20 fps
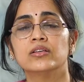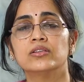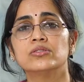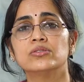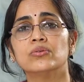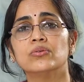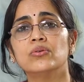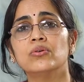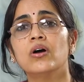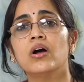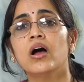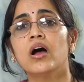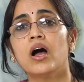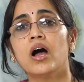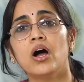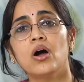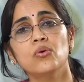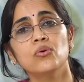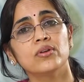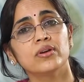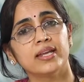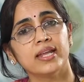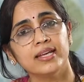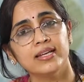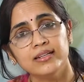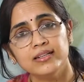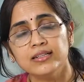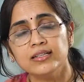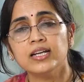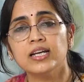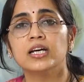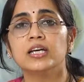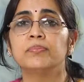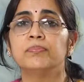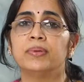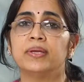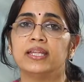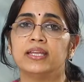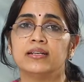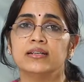So how regular her
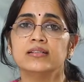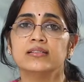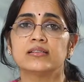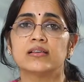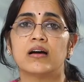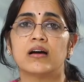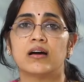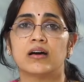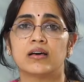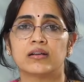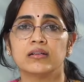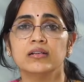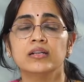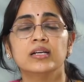periods are